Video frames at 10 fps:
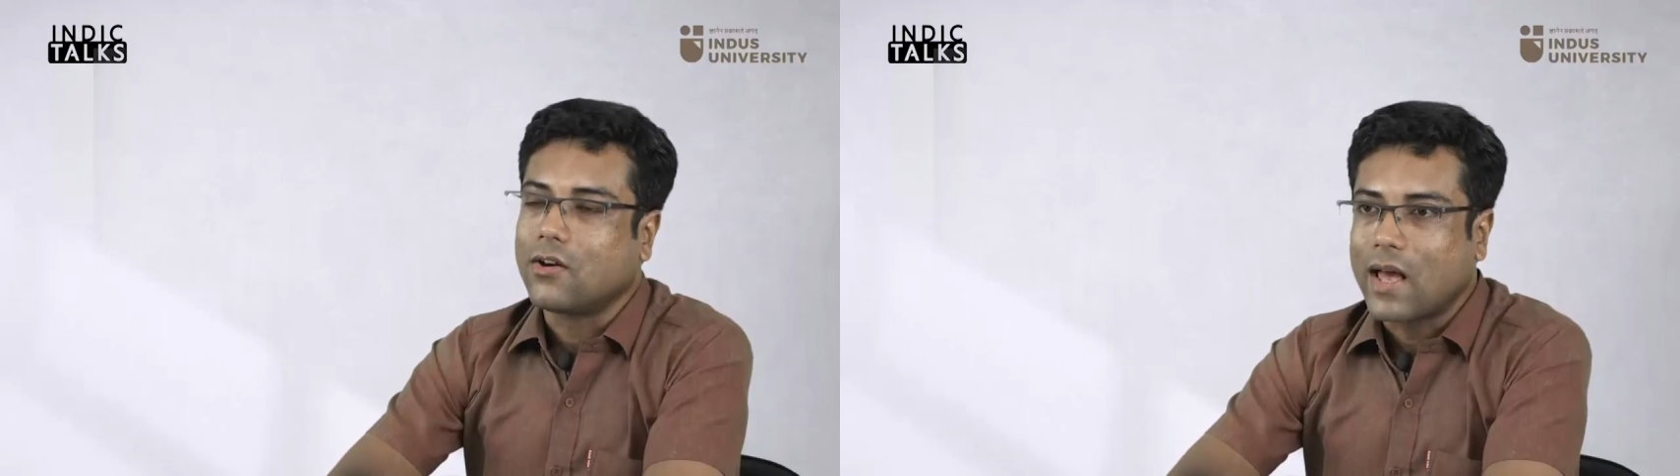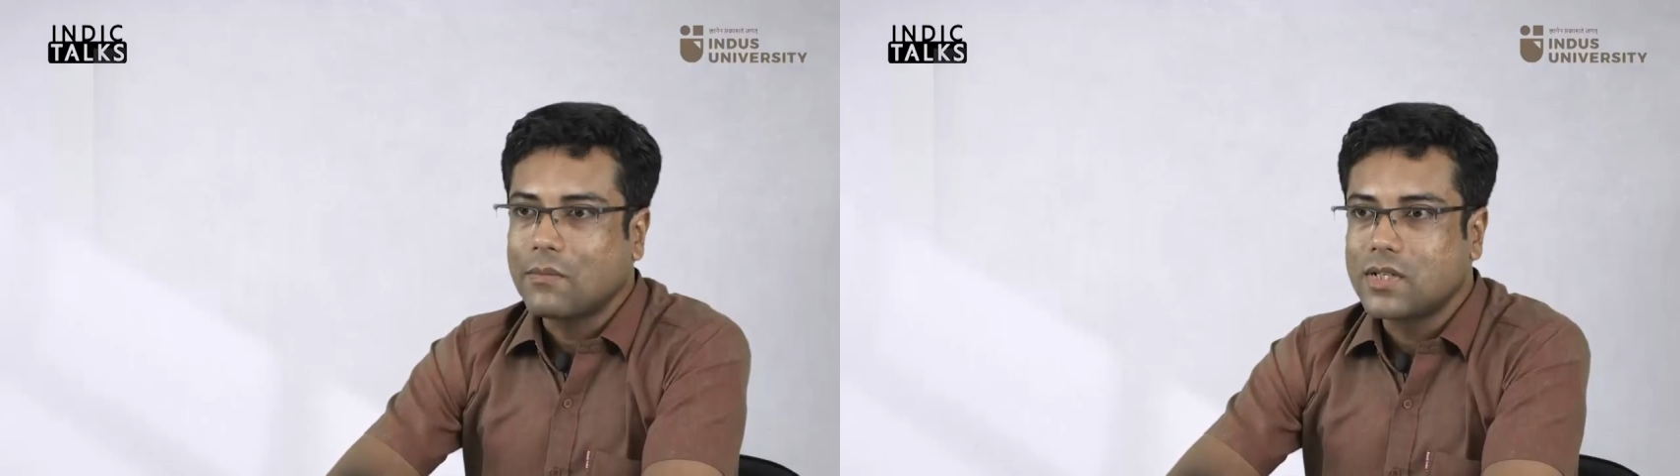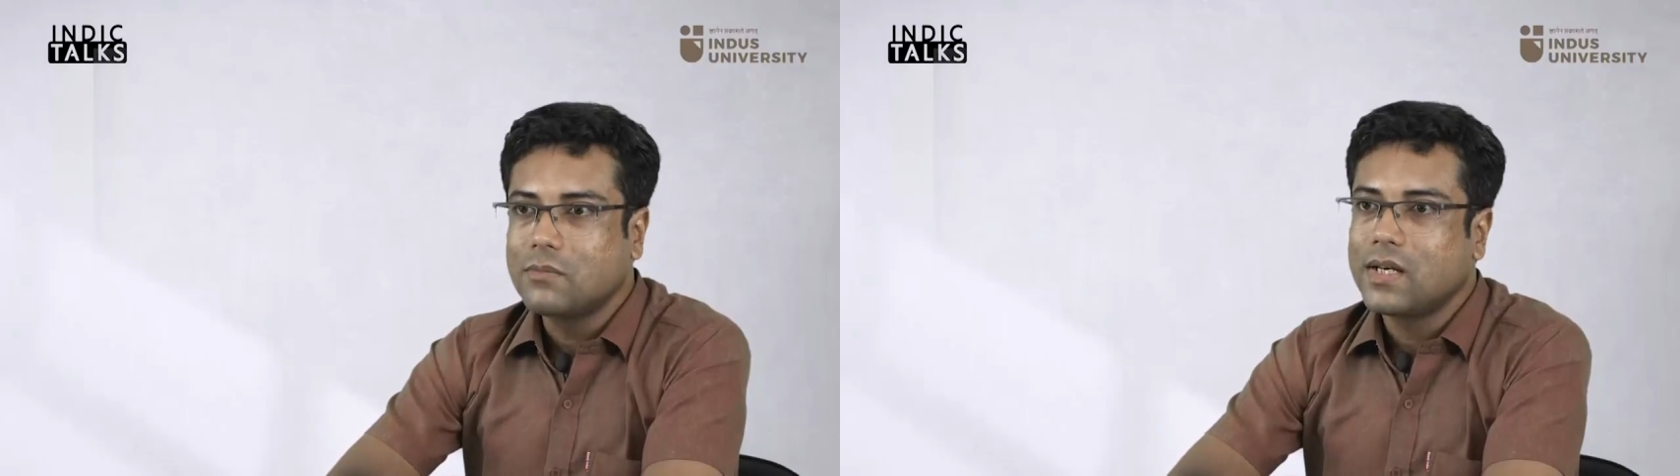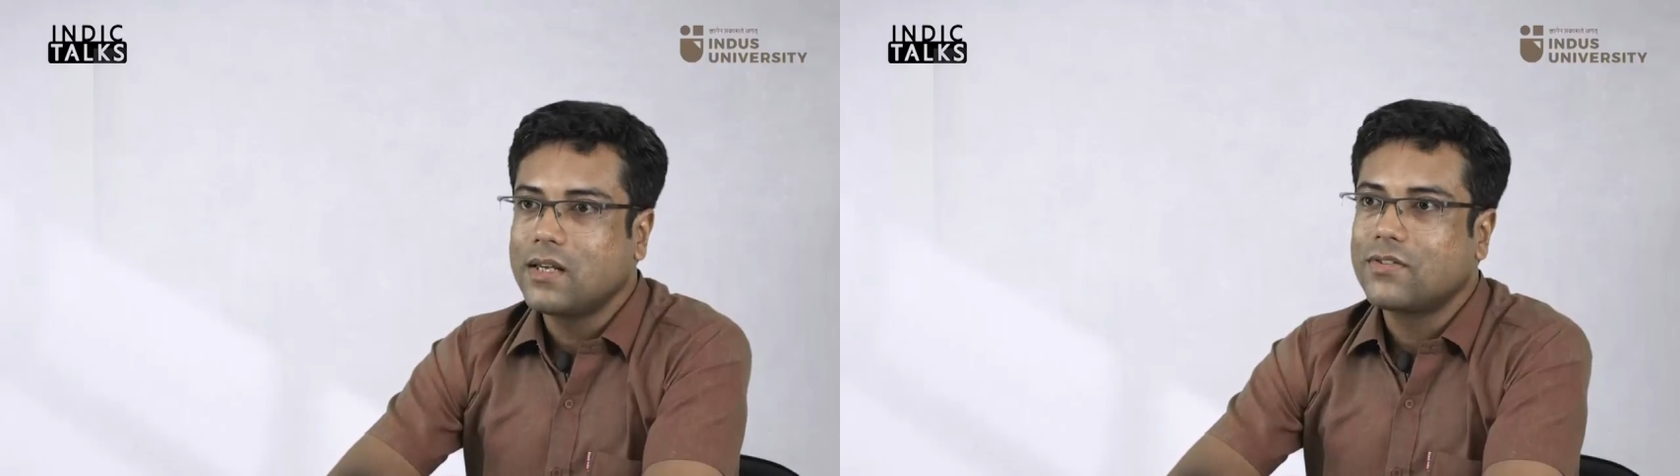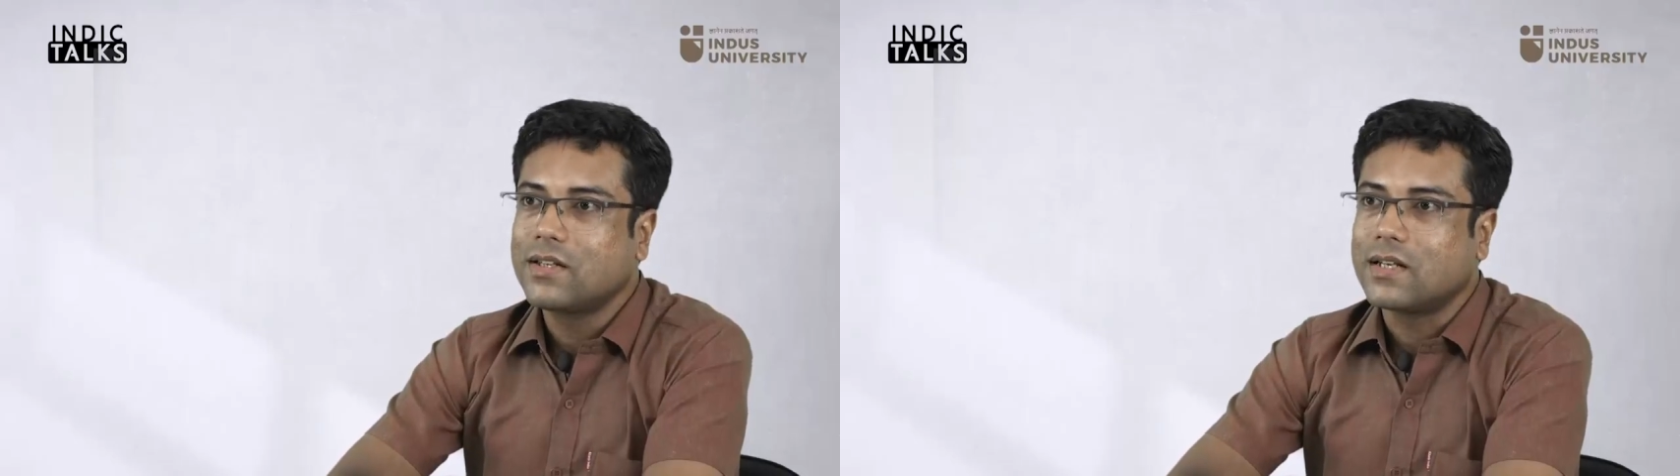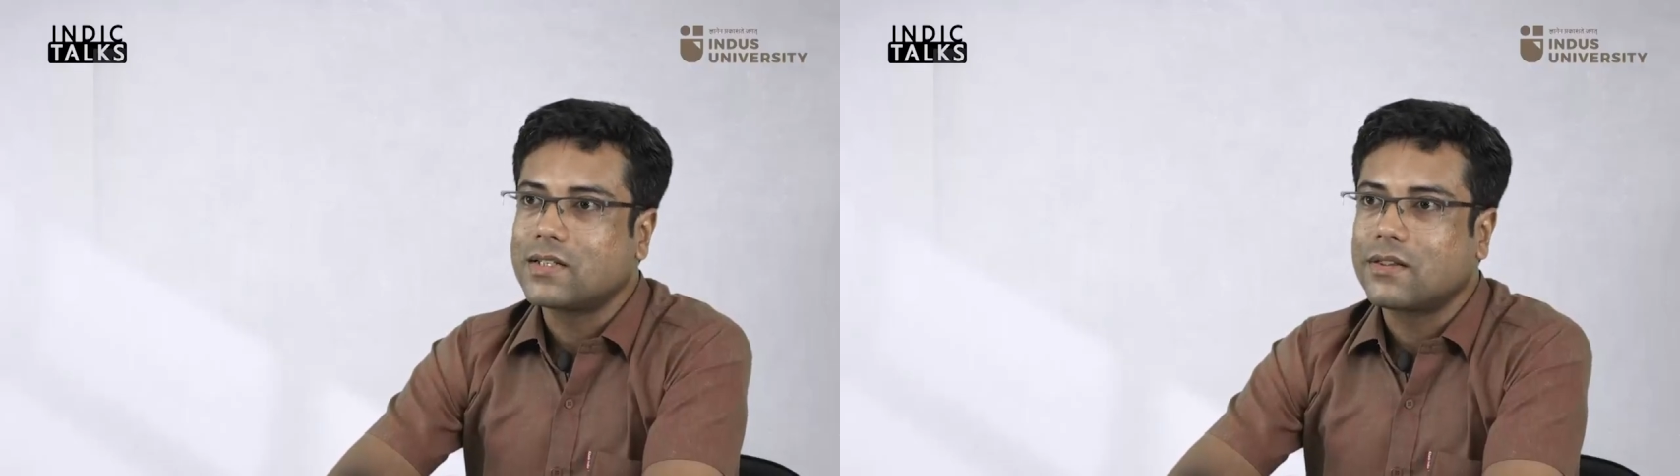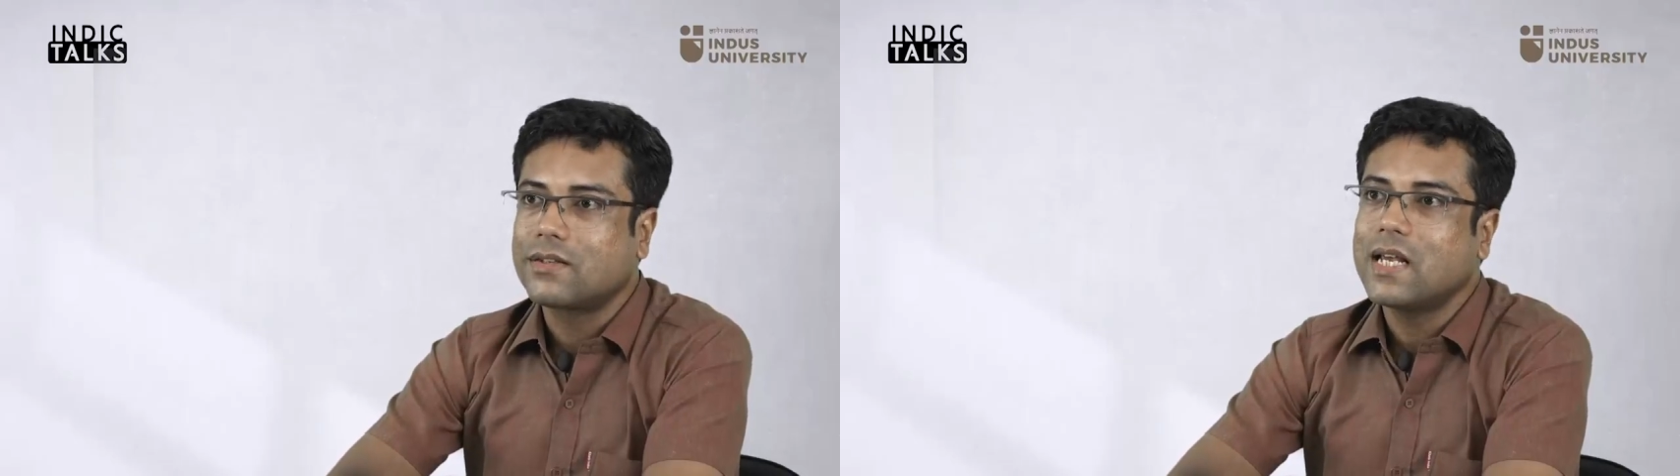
Gramsci believed that